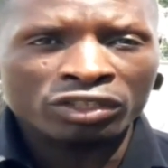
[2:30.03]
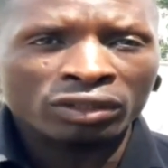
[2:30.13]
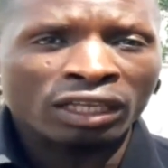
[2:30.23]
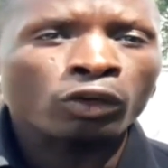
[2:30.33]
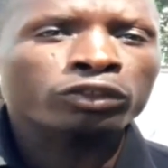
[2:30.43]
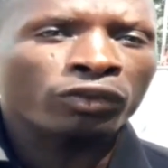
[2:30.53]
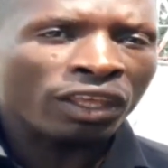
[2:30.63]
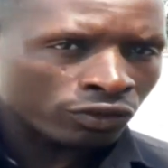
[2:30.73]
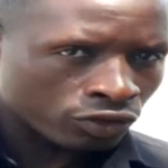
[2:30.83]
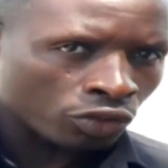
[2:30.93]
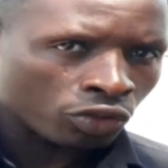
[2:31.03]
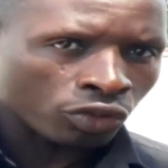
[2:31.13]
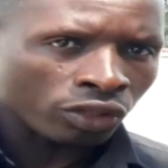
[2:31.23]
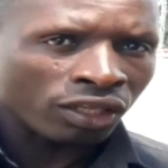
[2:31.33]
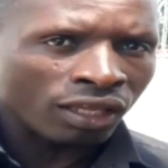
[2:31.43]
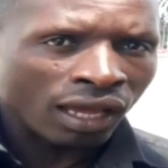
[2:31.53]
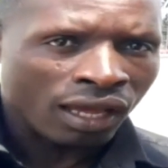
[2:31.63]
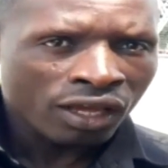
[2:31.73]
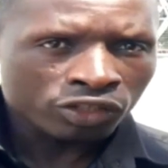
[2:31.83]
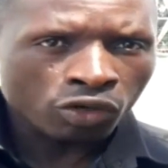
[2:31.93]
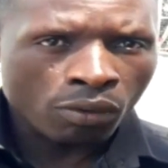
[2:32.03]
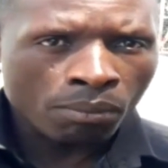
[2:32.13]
Education and also the institution here,